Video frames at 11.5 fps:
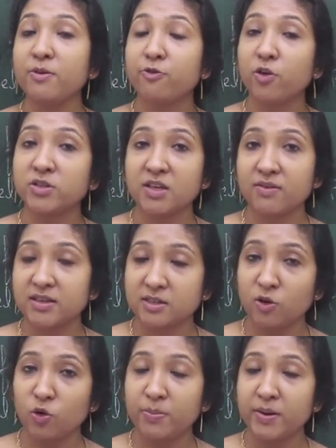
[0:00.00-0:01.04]
Before there was
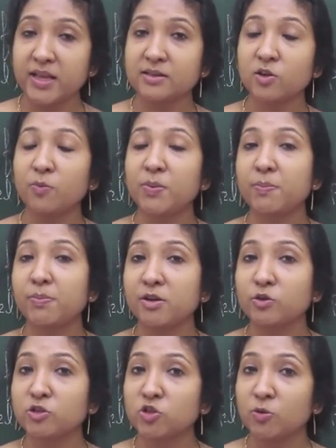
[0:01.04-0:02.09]
no bricks, so people
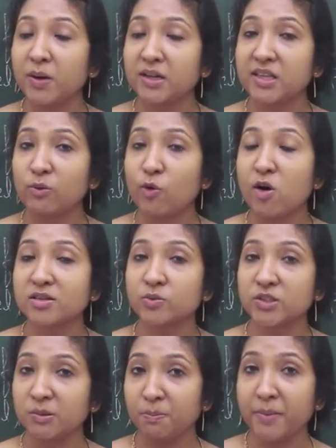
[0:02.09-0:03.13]
used to build the walls
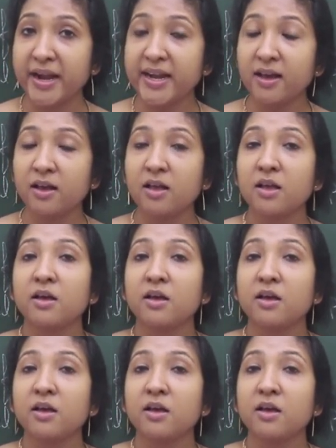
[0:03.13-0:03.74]
with mud.